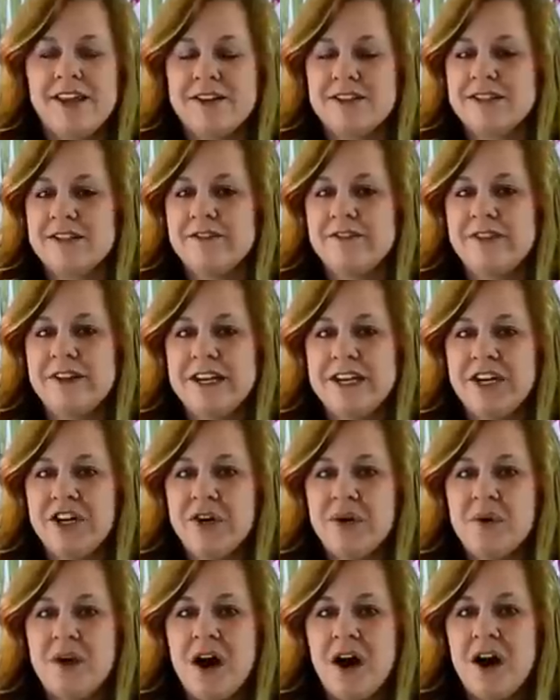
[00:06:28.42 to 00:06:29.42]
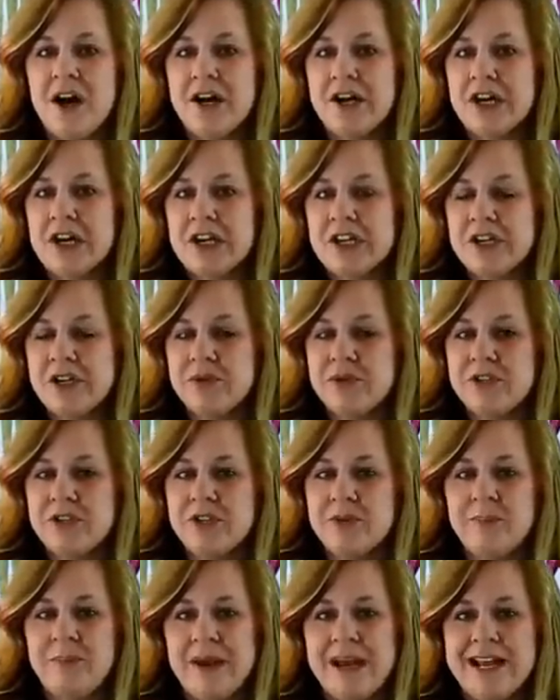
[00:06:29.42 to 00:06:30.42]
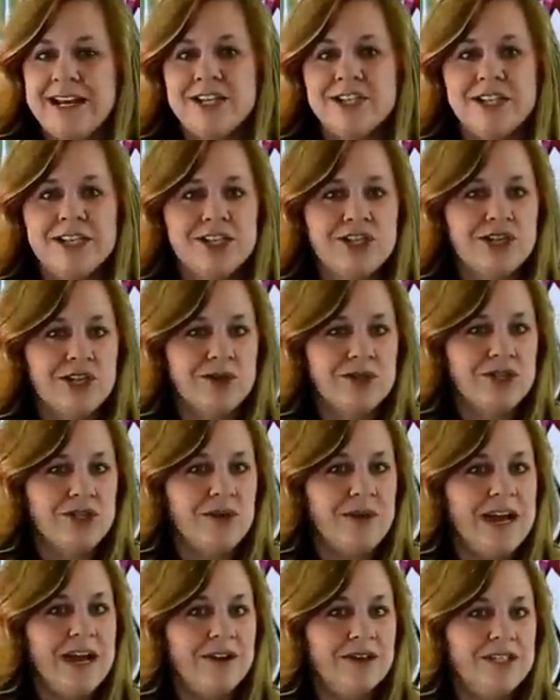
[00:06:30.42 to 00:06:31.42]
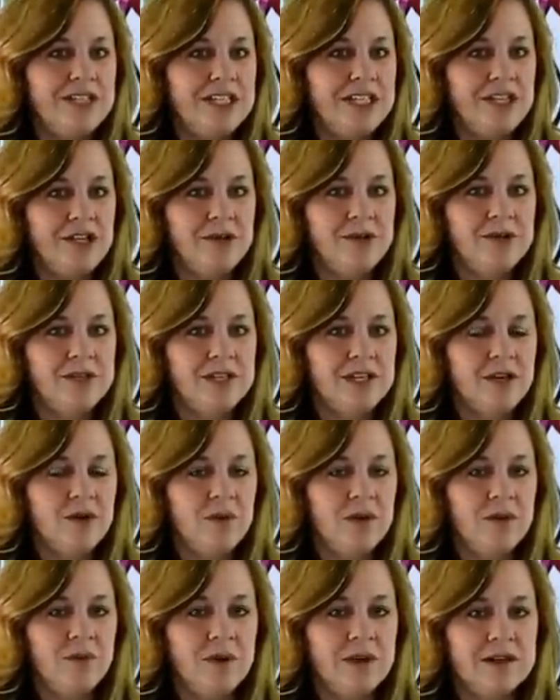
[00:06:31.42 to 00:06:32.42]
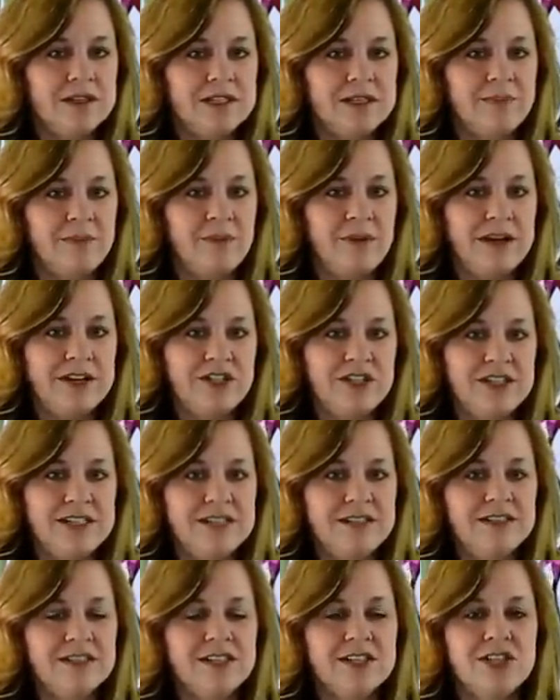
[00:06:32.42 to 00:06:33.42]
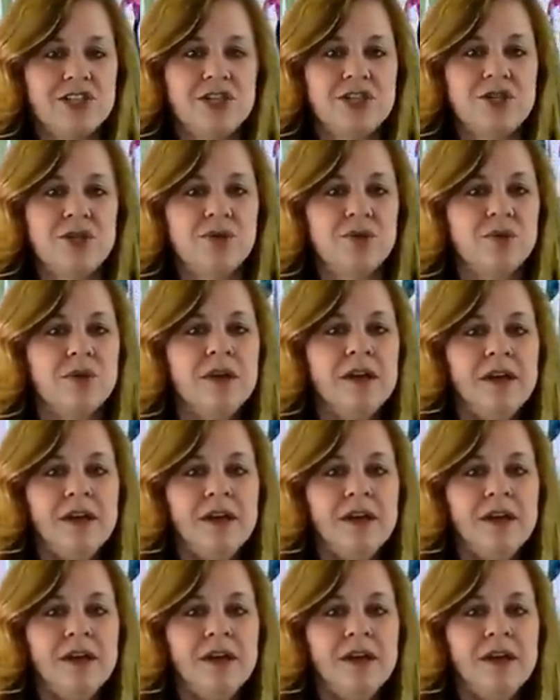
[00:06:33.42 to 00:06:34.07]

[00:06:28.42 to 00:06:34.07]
there's a video on our YouTube page that shows you how to use the Quiltworx impressions to,